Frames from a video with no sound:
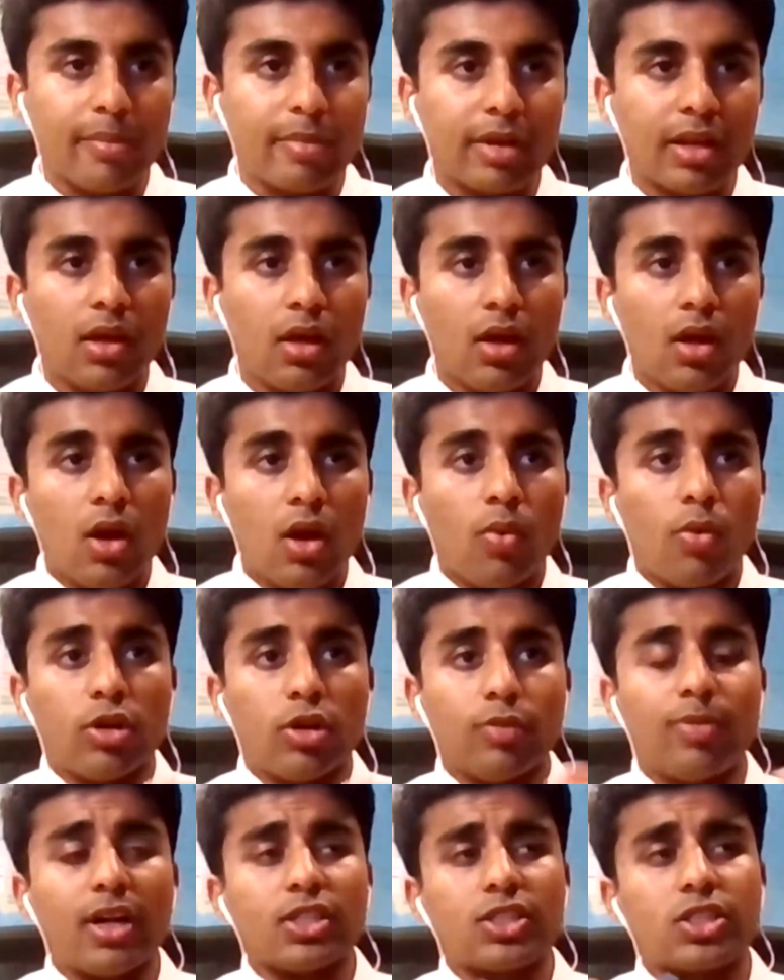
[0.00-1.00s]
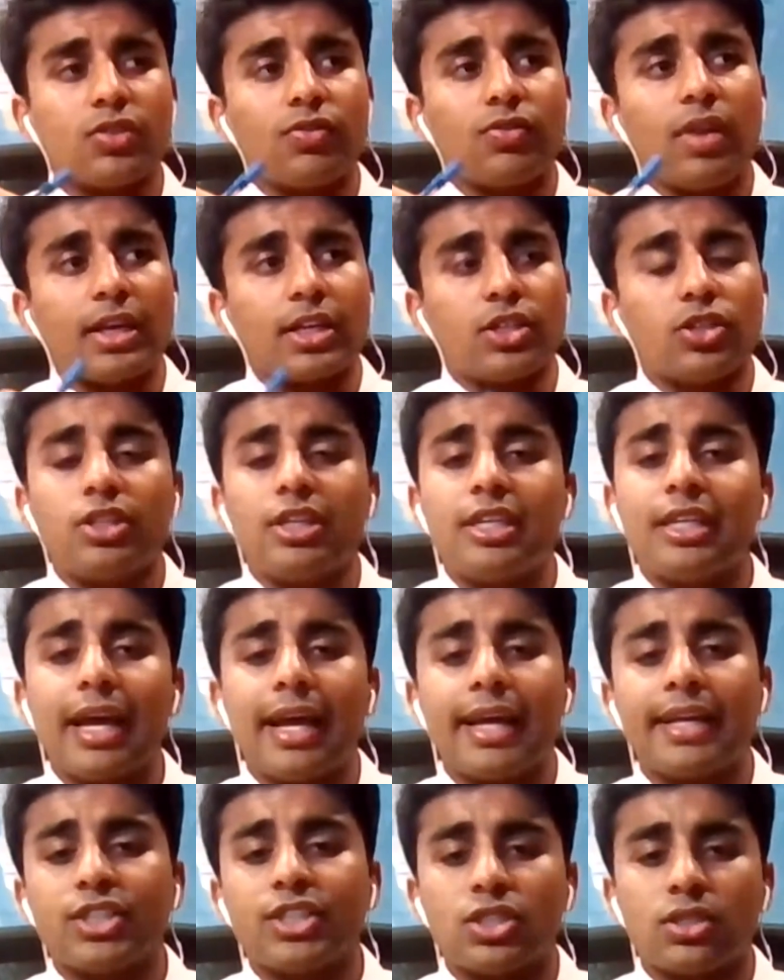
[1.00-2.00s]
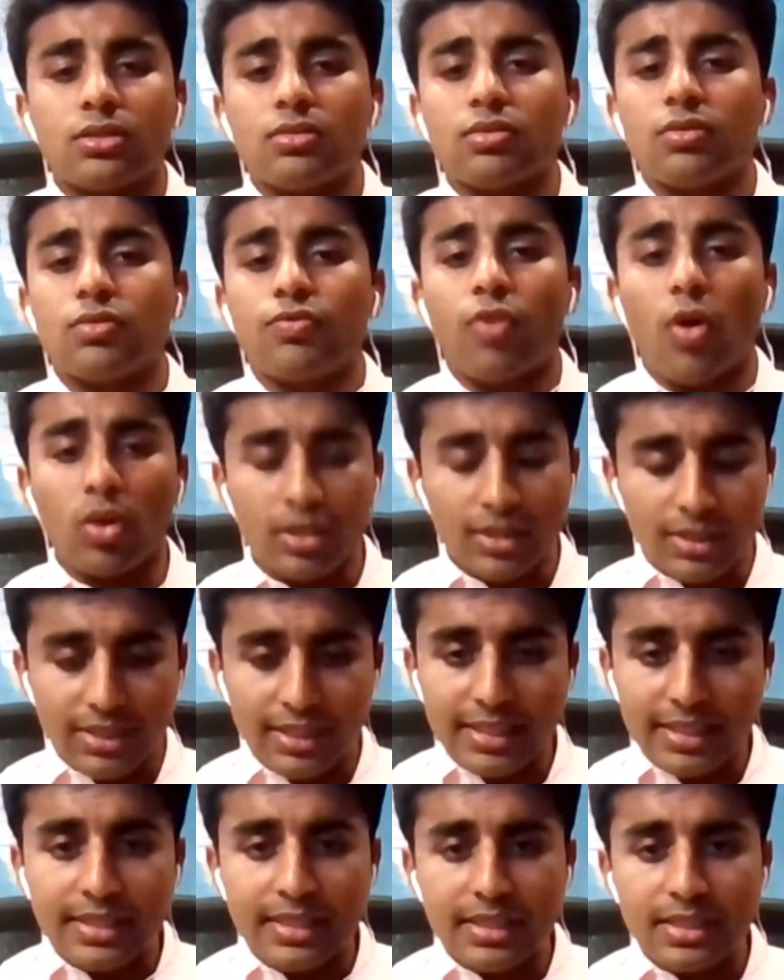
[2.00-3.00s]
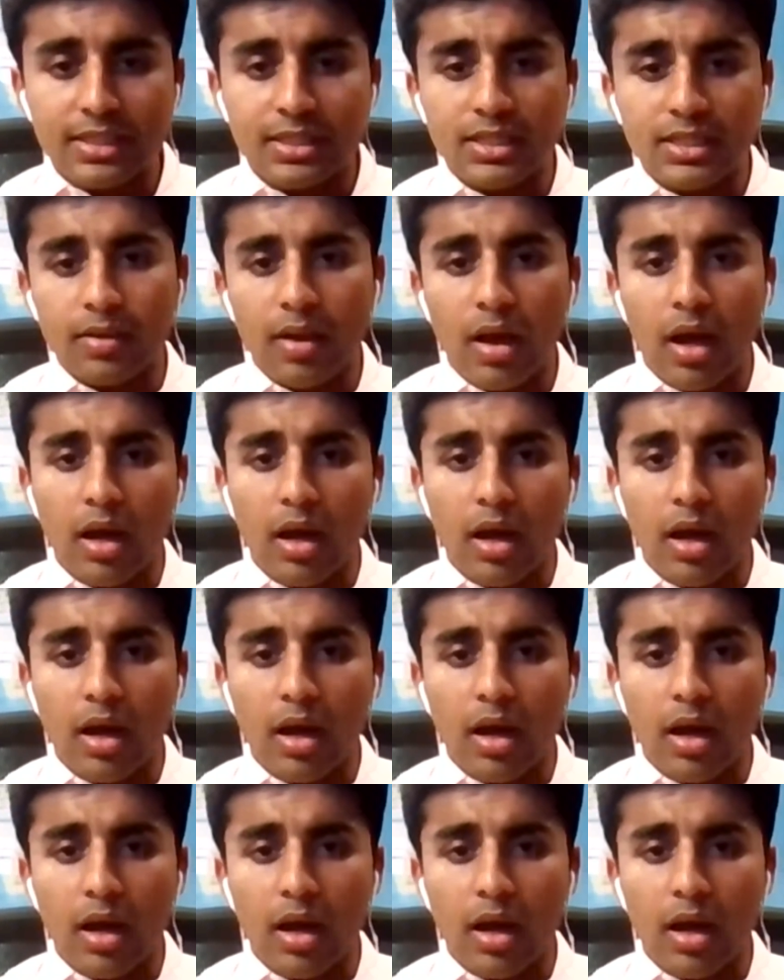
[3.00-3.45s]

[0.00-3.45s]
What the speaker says: I mean, we're a bunch of like uni-aged volunteers,